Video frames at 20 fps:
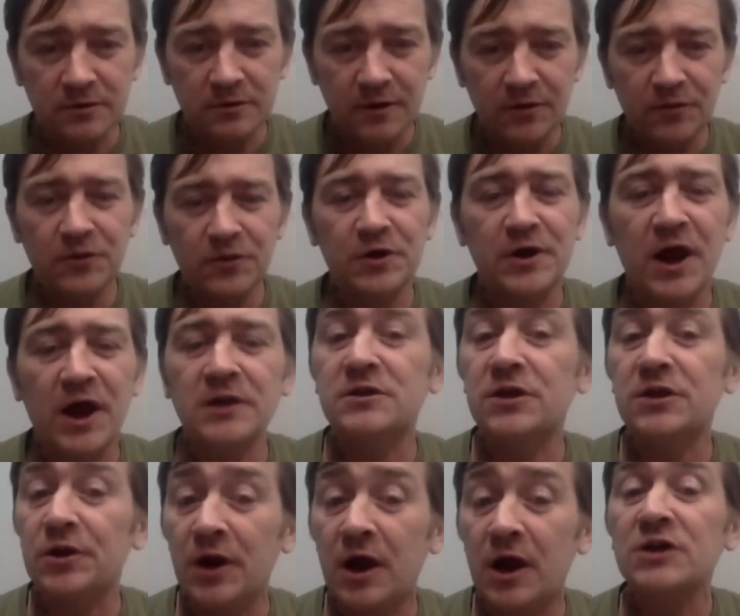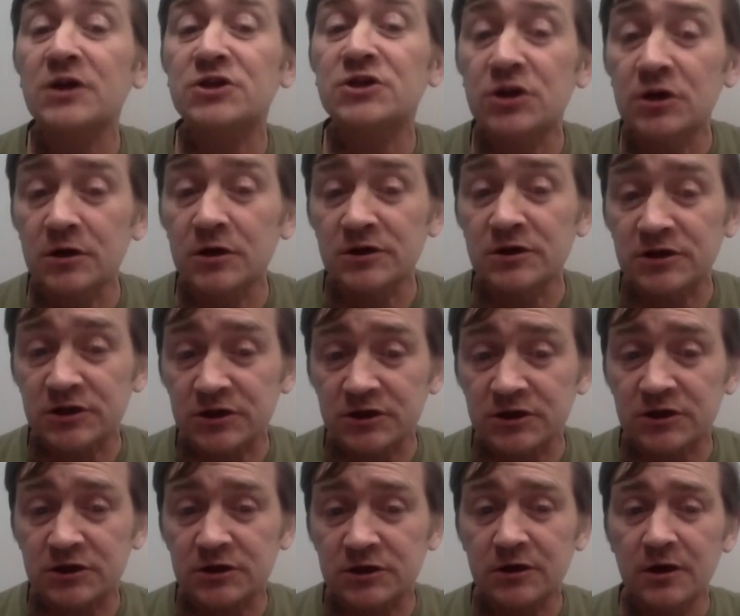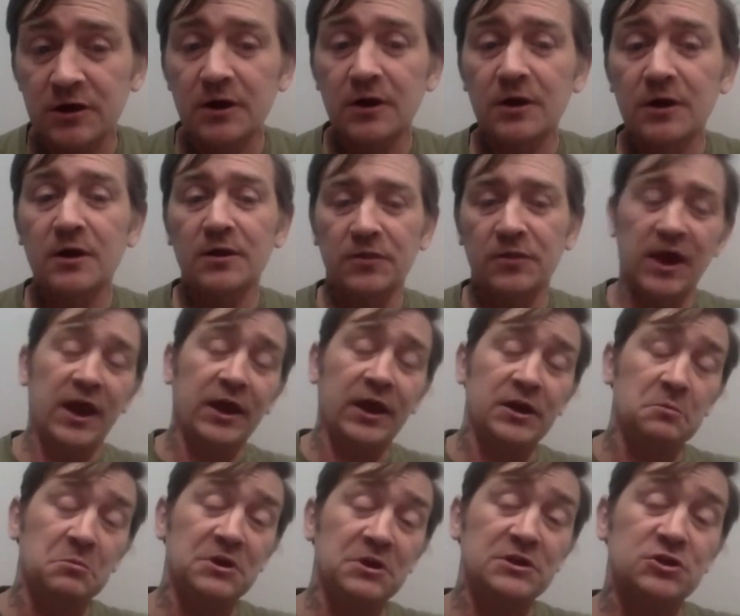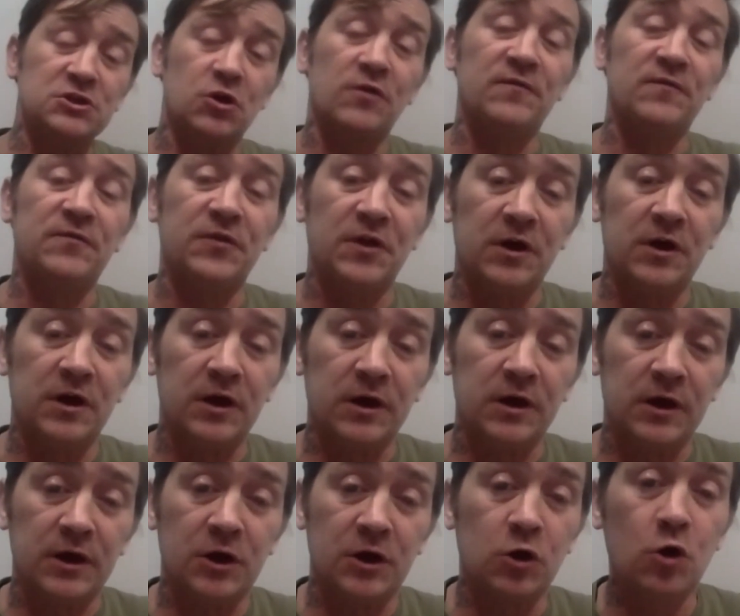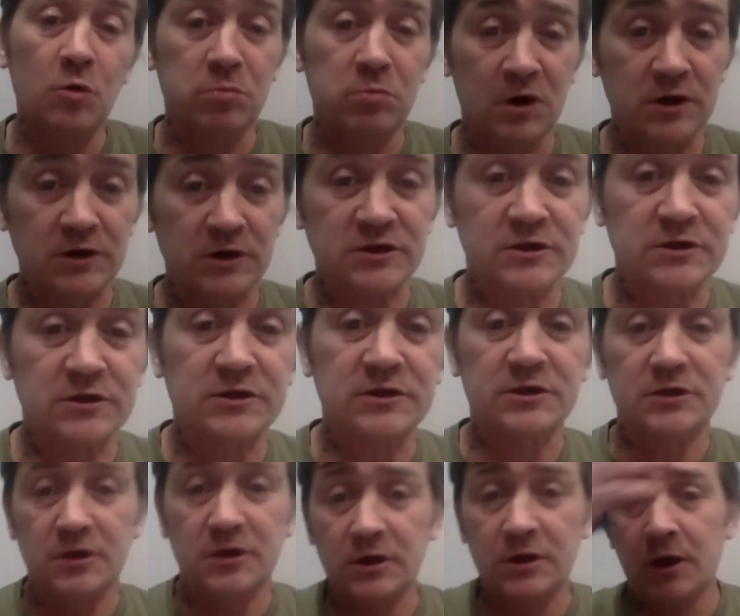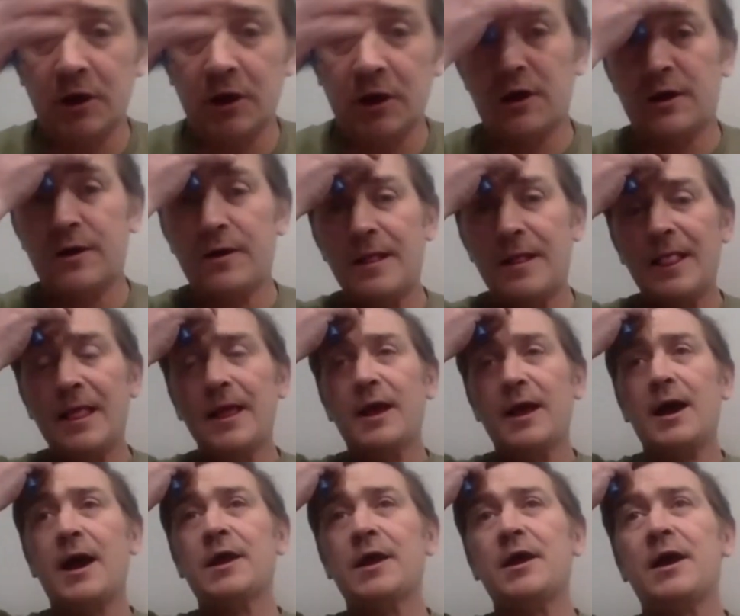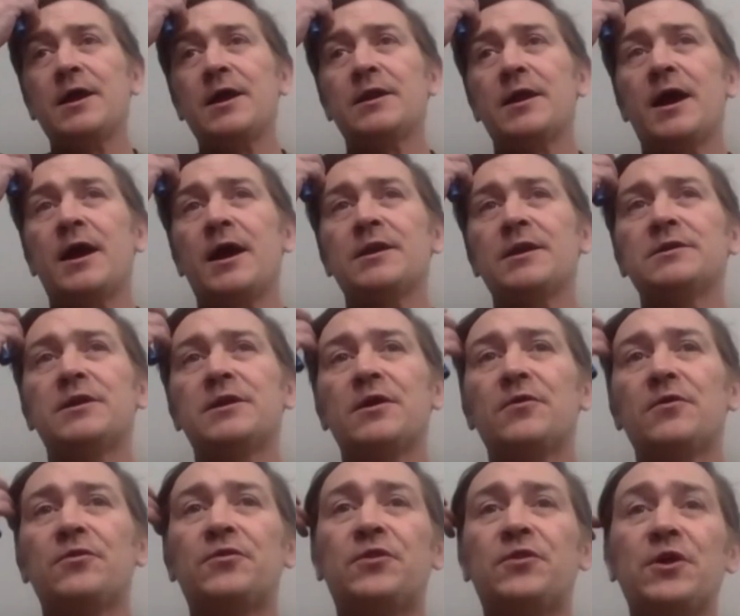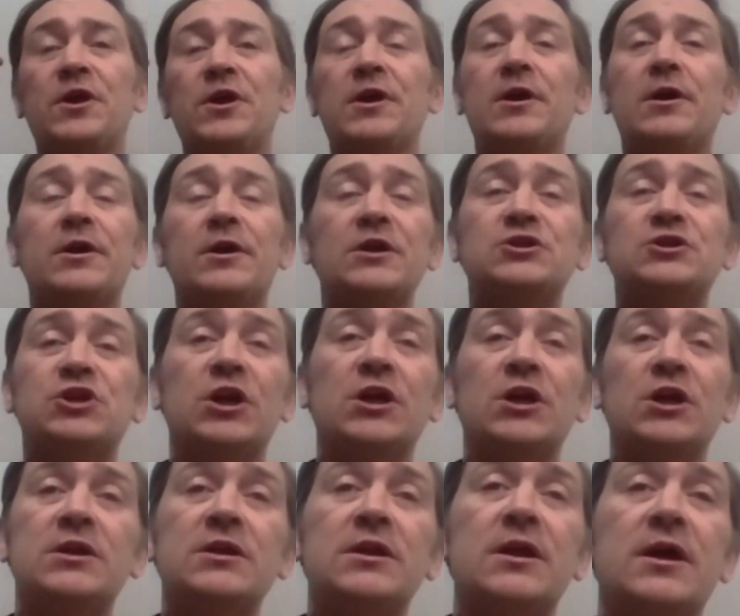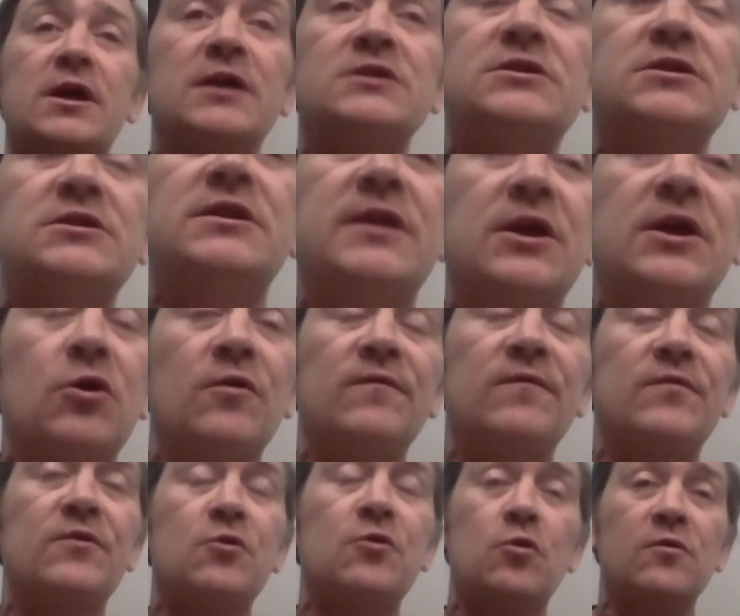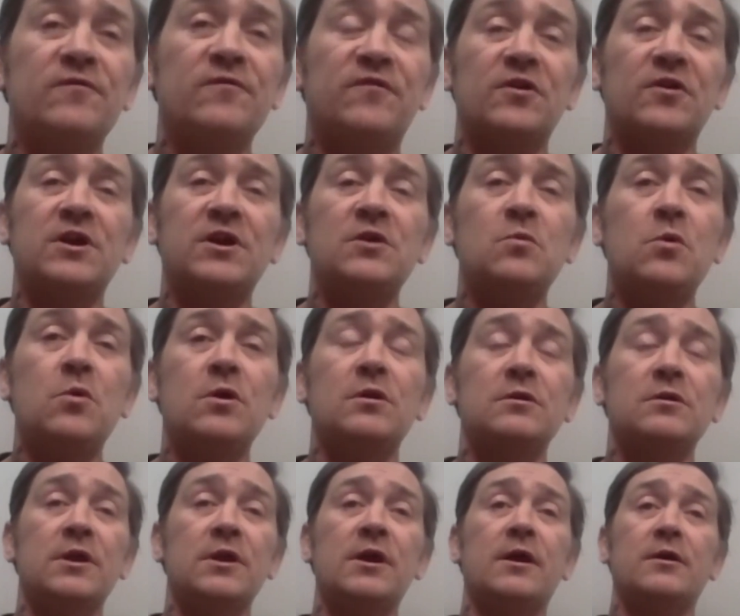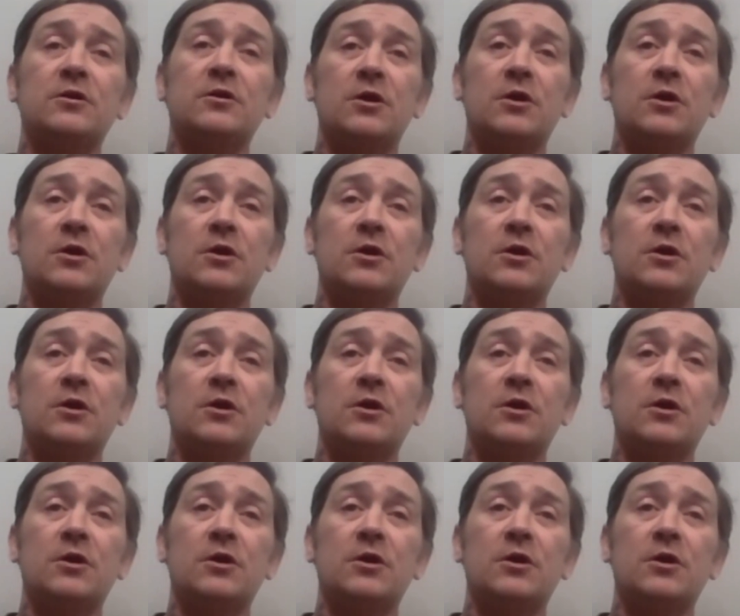They're right. internationalists the enemies of the globalists. Yeah. Yeah. And, and and their agenda is to take over the whole fucking world. Yeah.